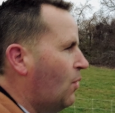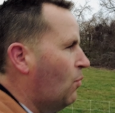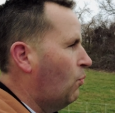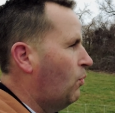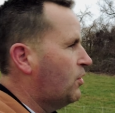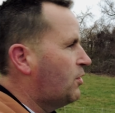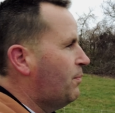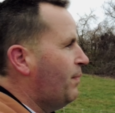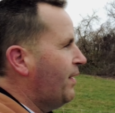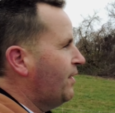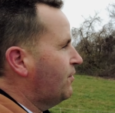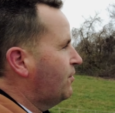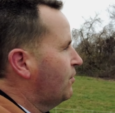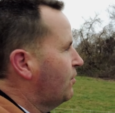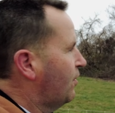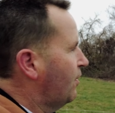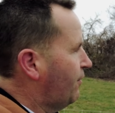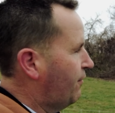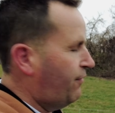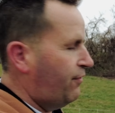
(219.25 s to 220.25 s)
which makes
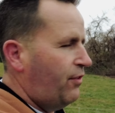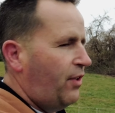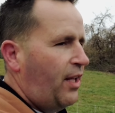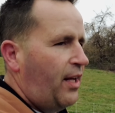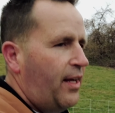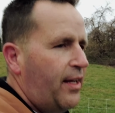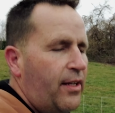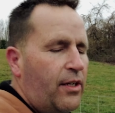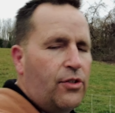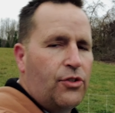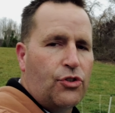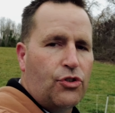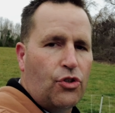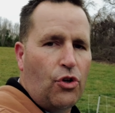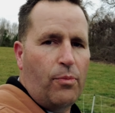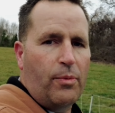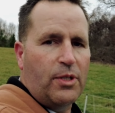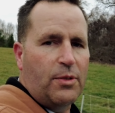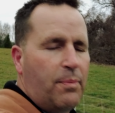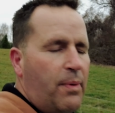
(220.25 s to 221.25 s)
this thing fly
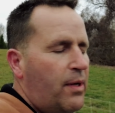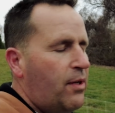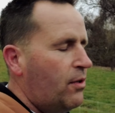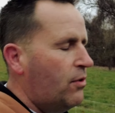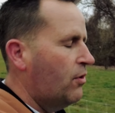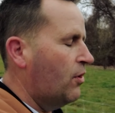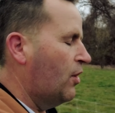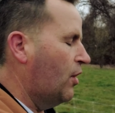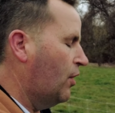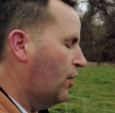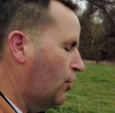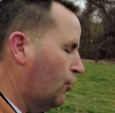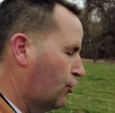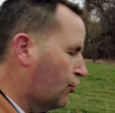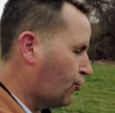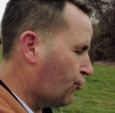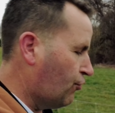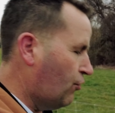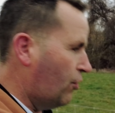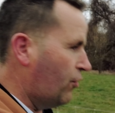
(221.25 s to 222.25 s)
so much better,
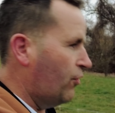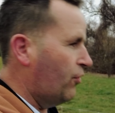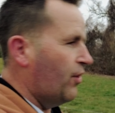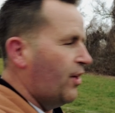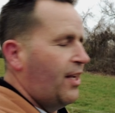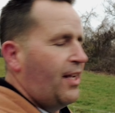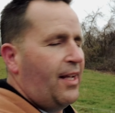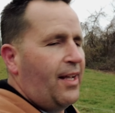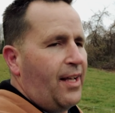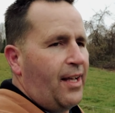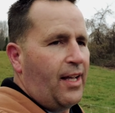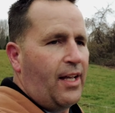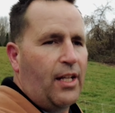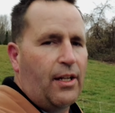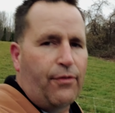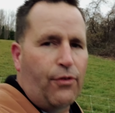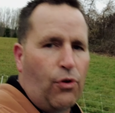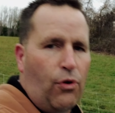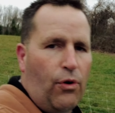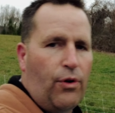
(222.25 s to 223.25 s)
stronger, and
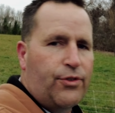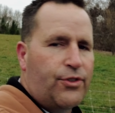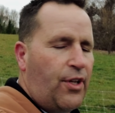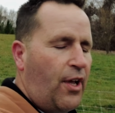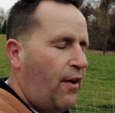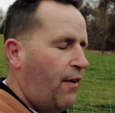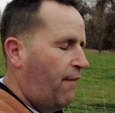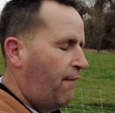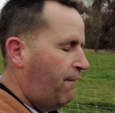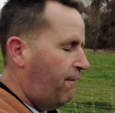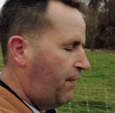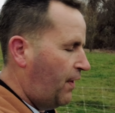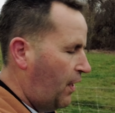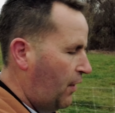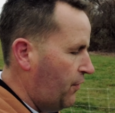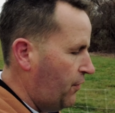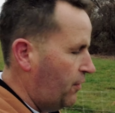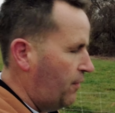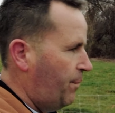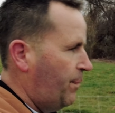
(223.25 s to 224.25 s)
of course,
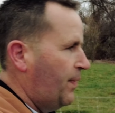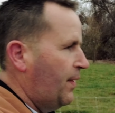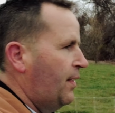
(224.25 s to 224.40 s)
farther.